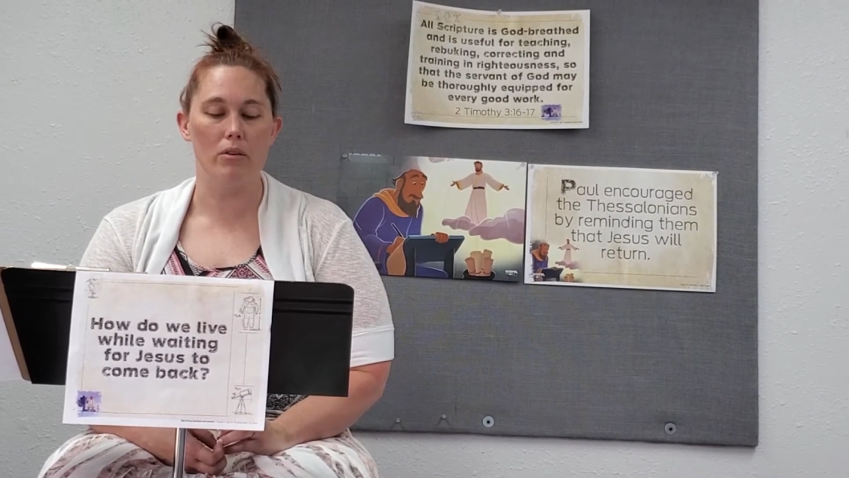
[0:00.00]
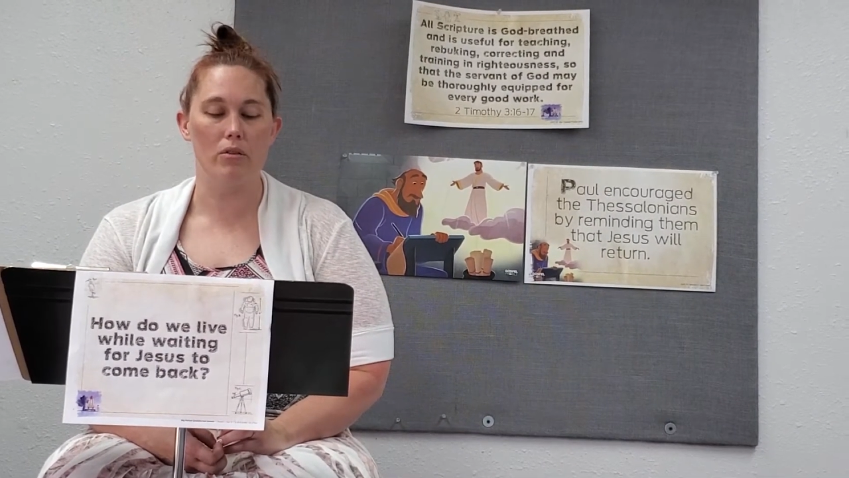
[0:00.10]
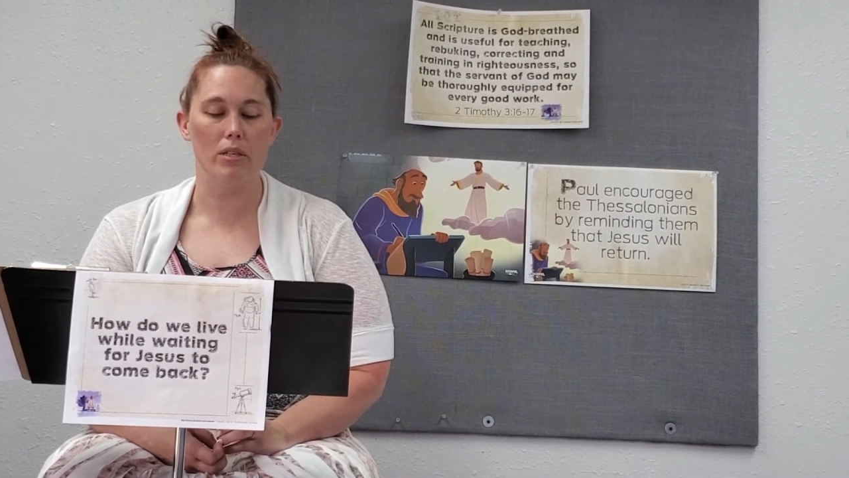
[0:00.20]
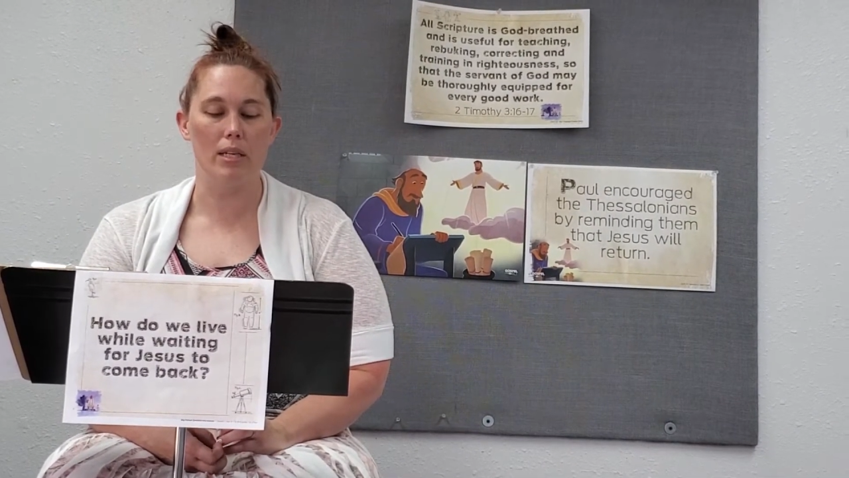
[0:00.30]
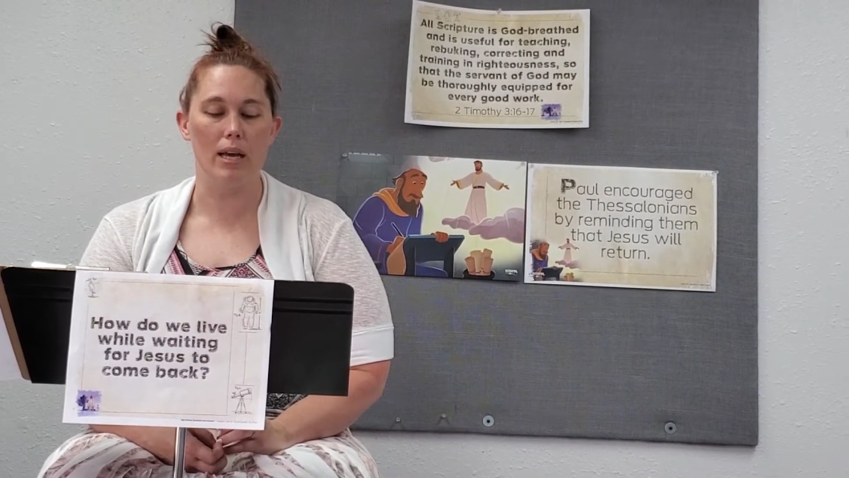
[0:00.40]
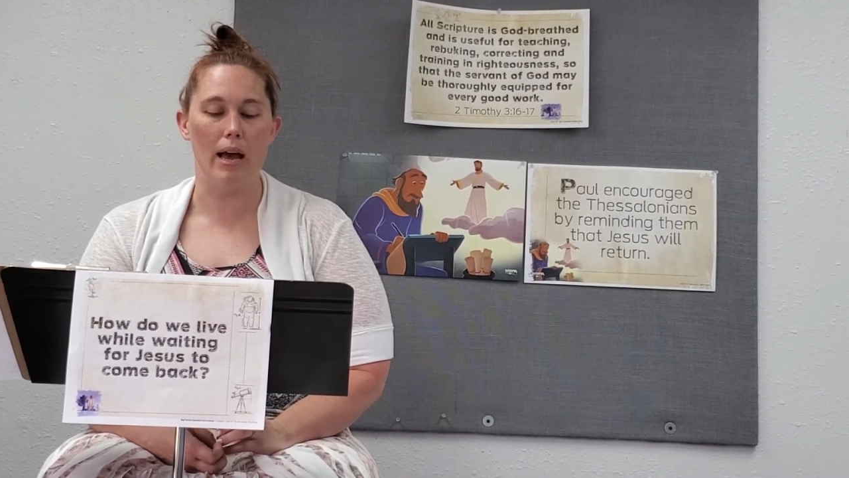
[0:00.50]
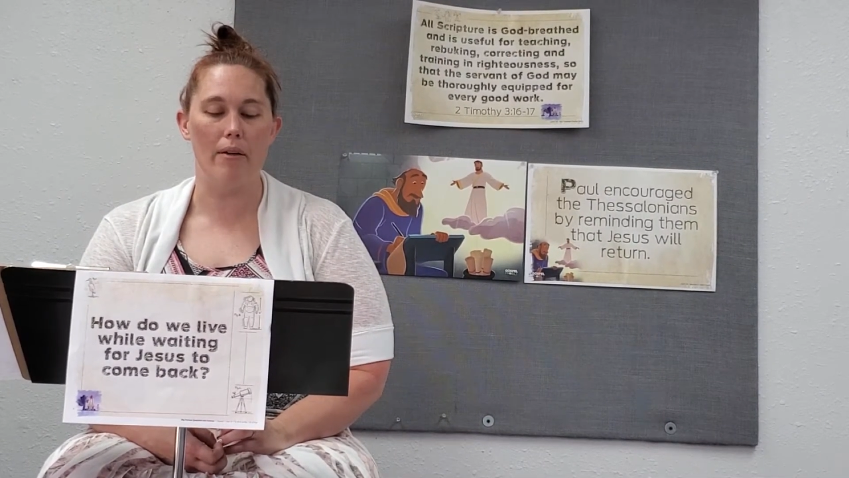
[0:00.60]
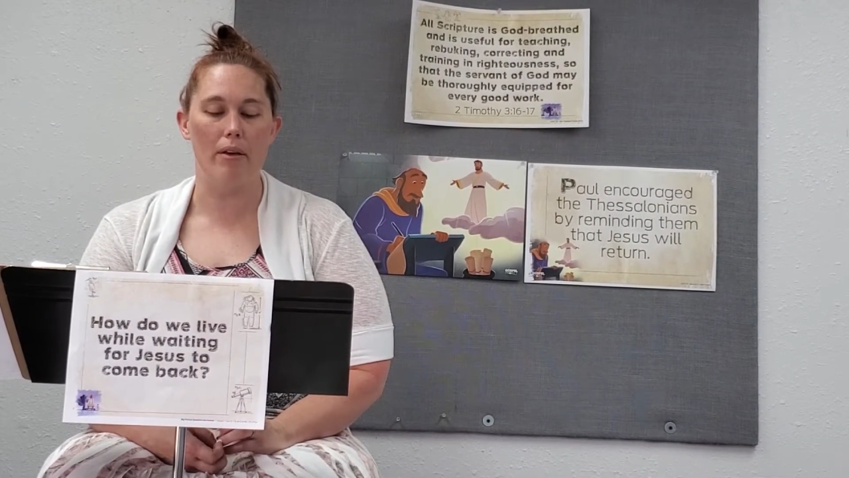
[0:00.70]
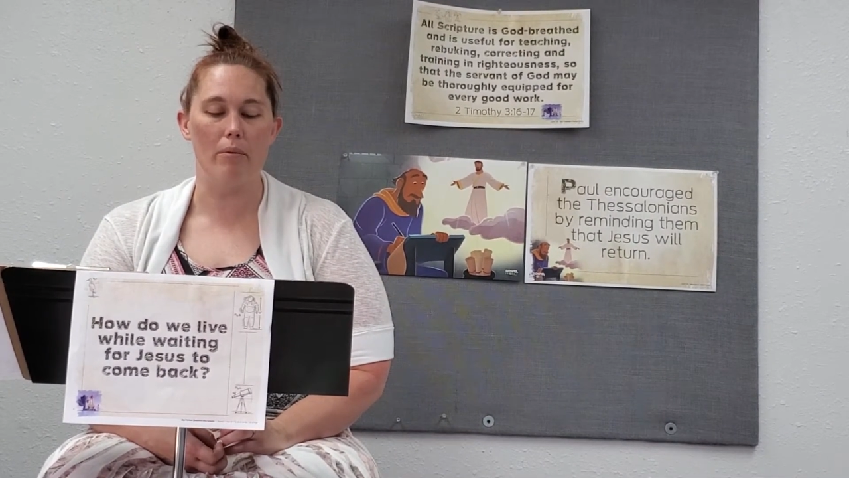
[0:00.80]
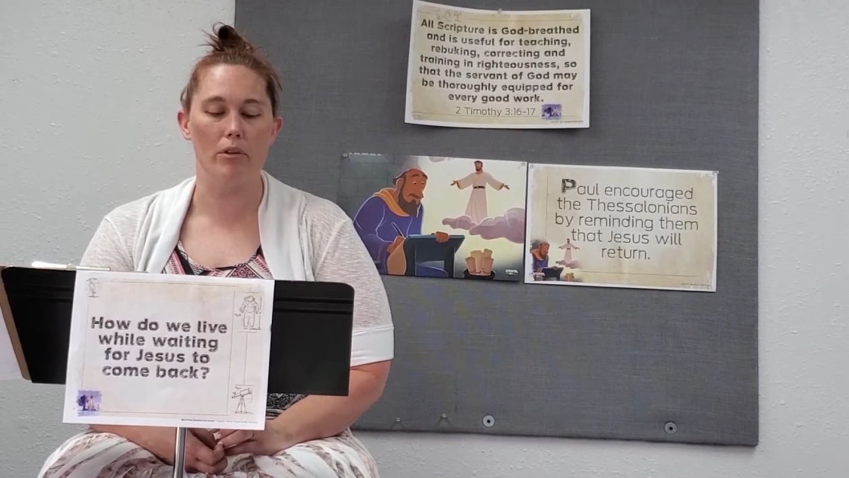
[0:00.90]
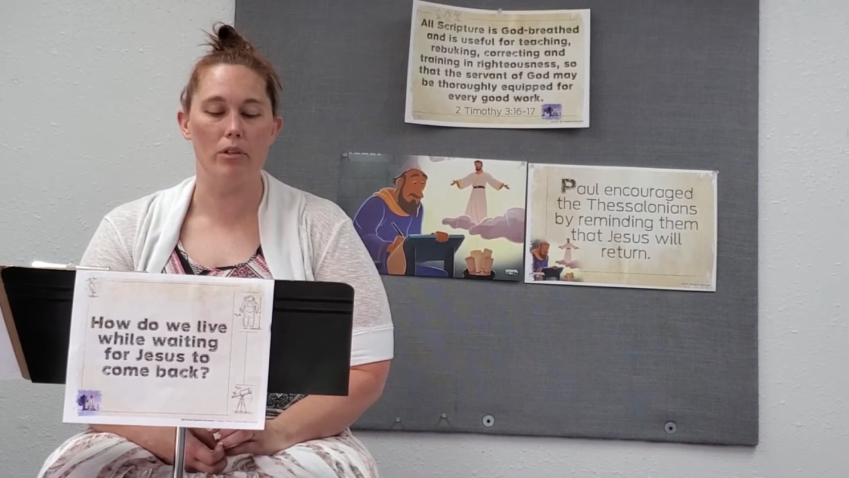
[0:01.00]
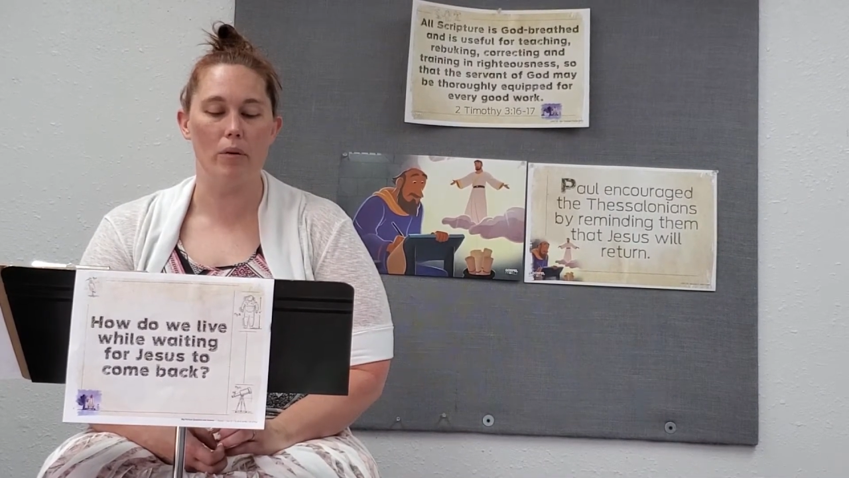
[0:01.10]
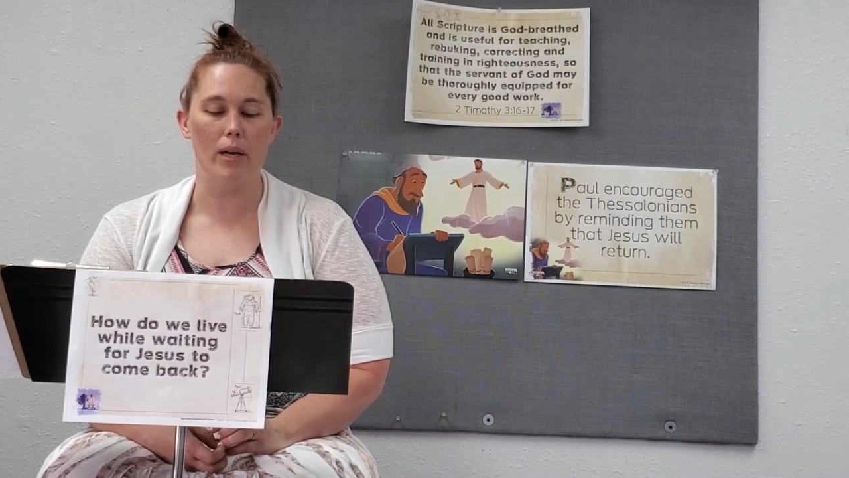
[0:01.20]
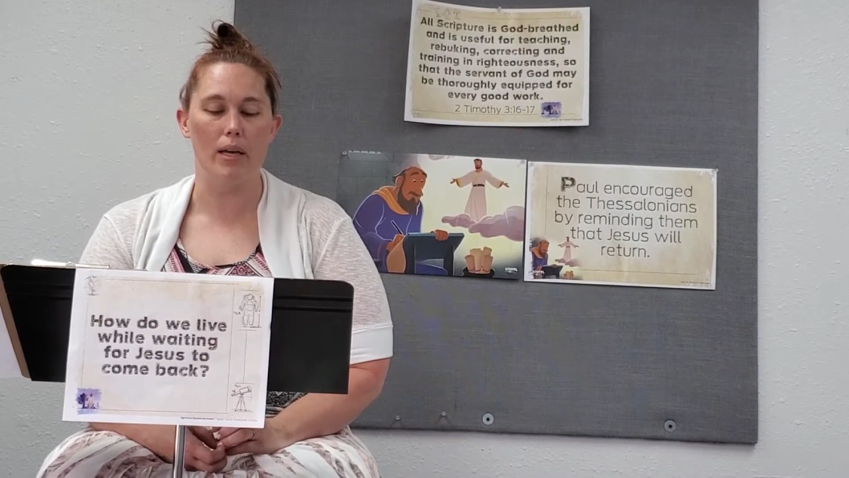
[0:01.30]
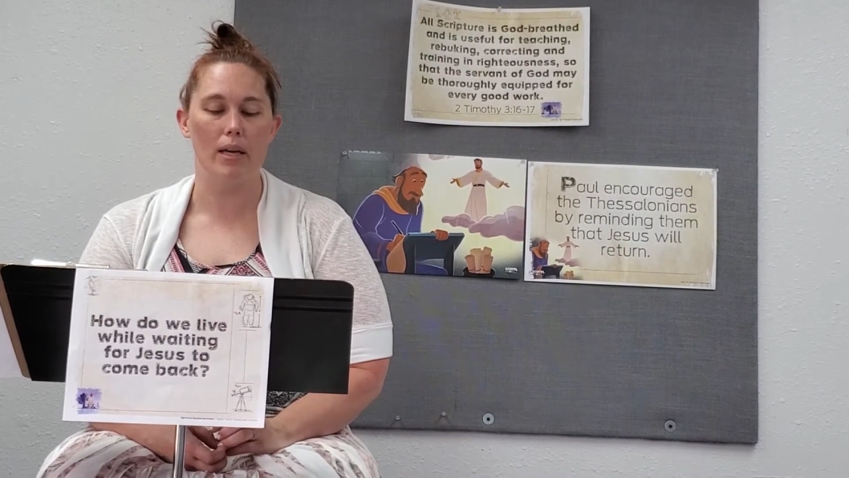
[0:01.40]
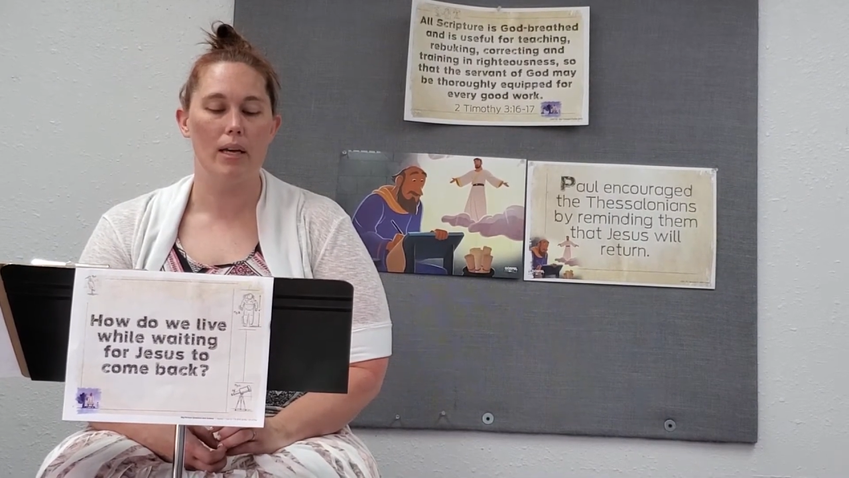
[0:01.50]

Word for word: to see how they were doing.